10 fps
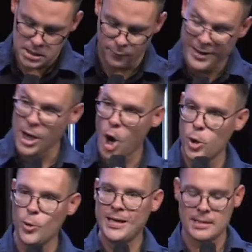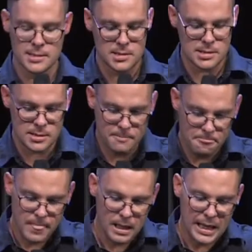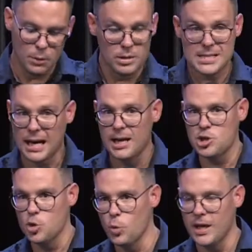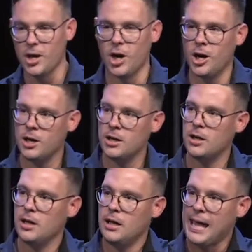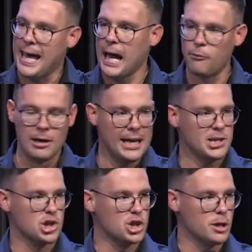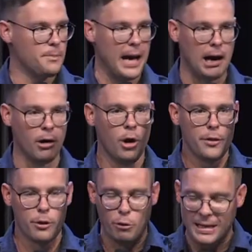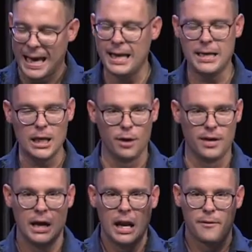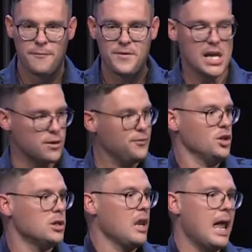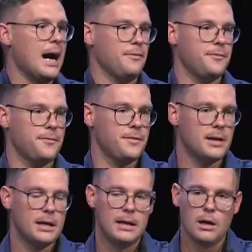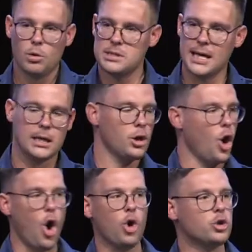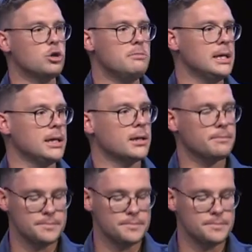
If we know who he is, he will tell us who we are and our relationship, our the reality of a faithful life will take on a whole new meaning